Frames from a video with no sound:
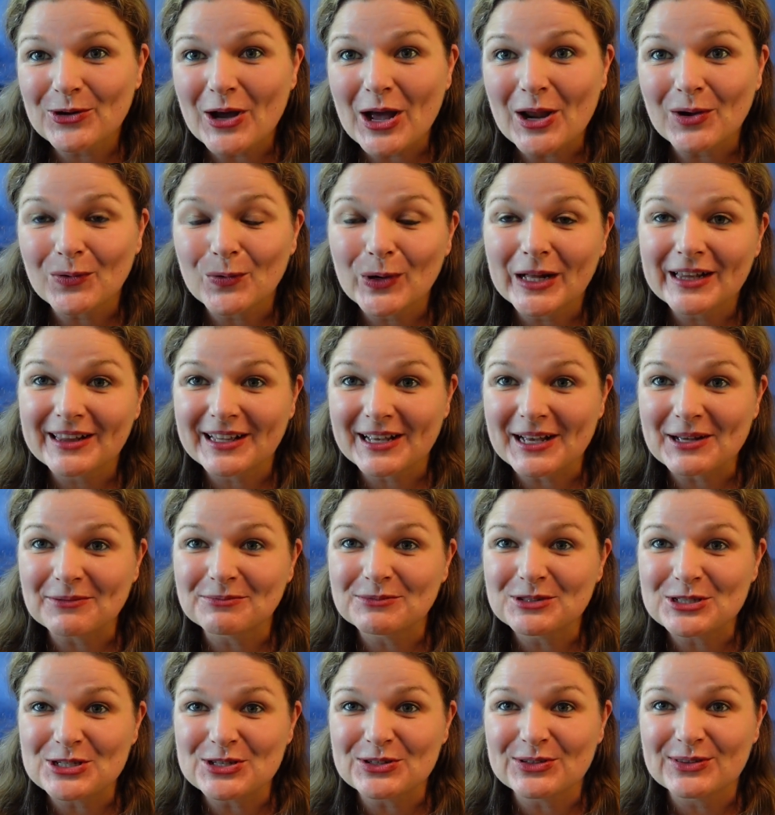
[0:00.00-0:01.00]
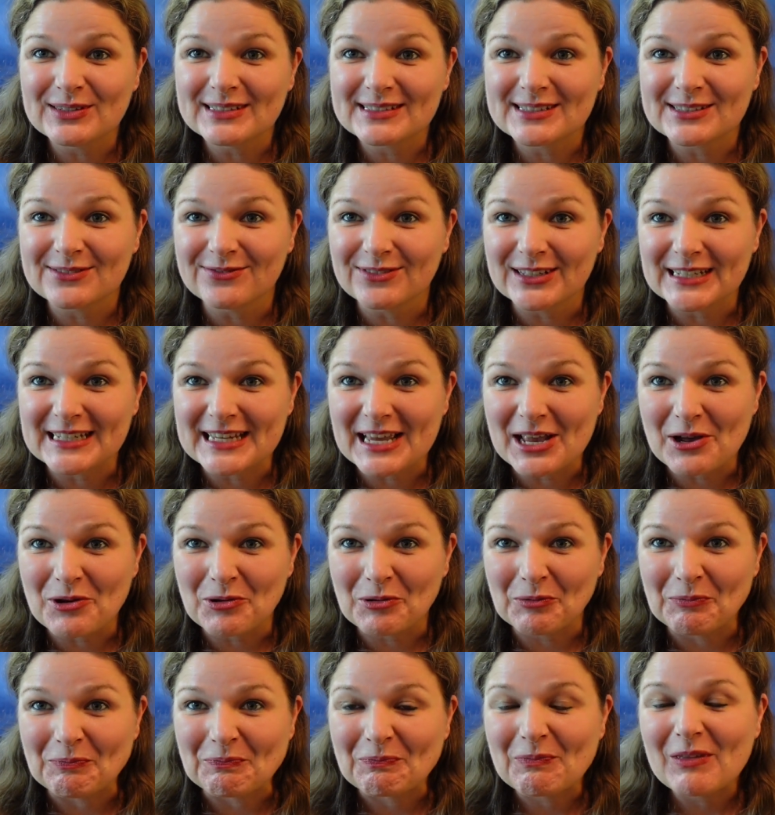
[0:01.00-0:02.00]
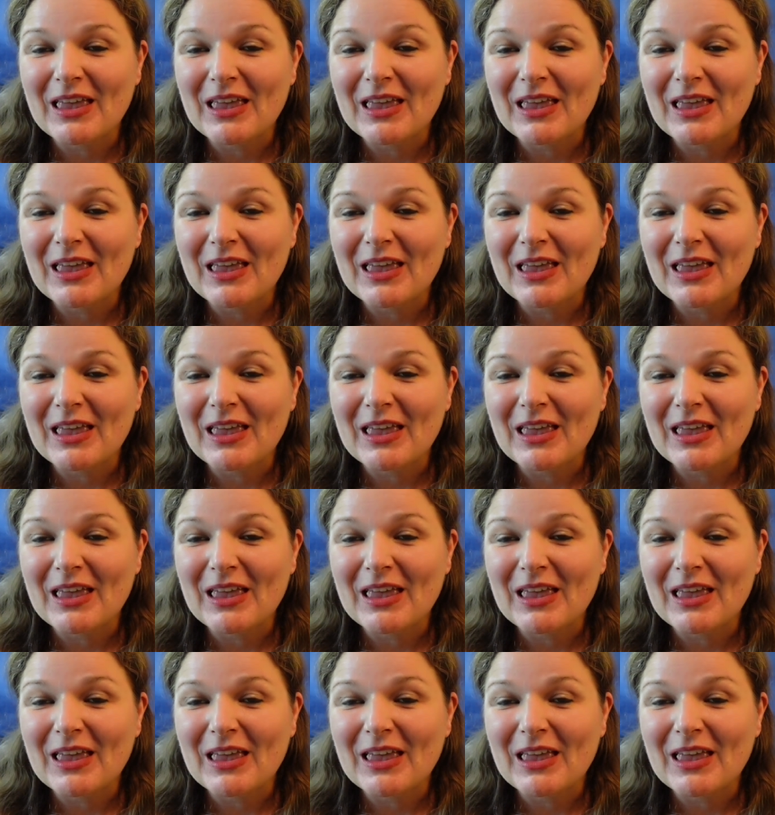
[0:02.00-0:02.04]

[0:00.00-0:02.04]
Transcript: and welcome to this video.